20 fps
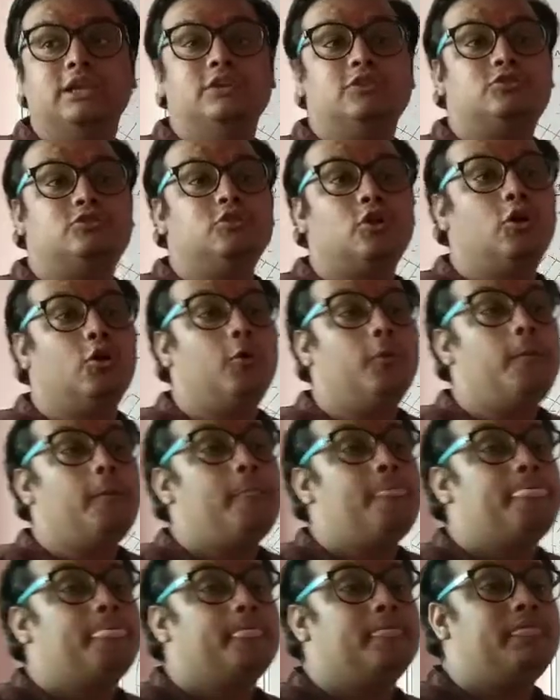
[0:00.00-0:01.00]
So
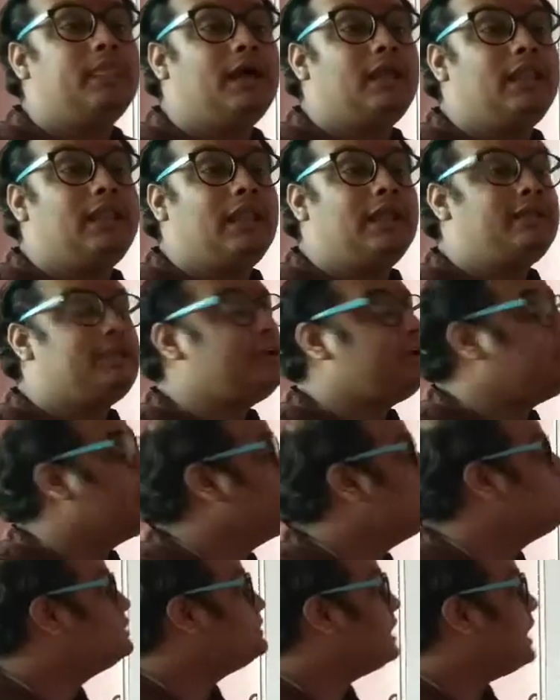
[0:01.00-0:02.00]
the
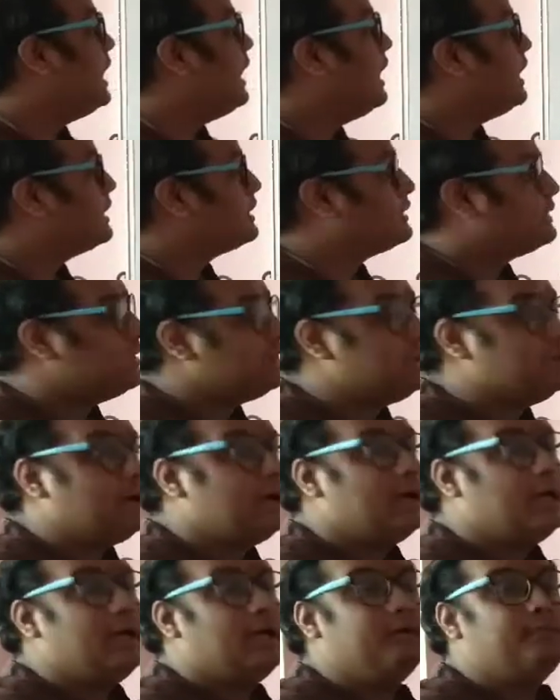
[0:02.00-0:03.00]
latitudes are
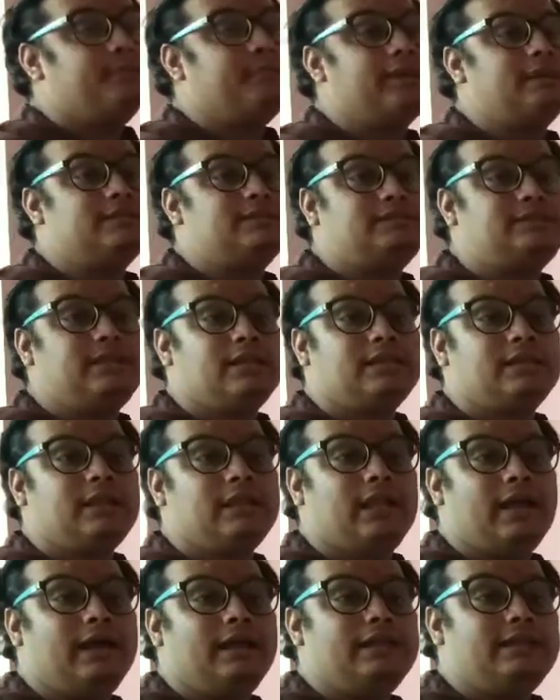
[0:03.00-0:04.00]
the basic
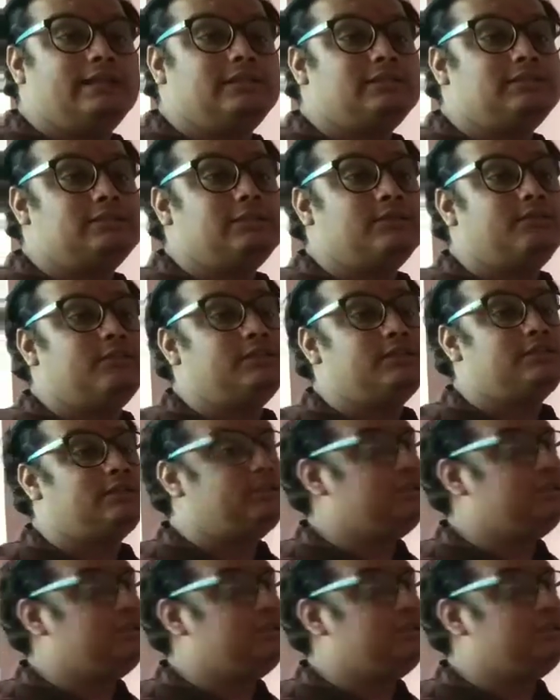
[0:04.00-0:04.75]
lines which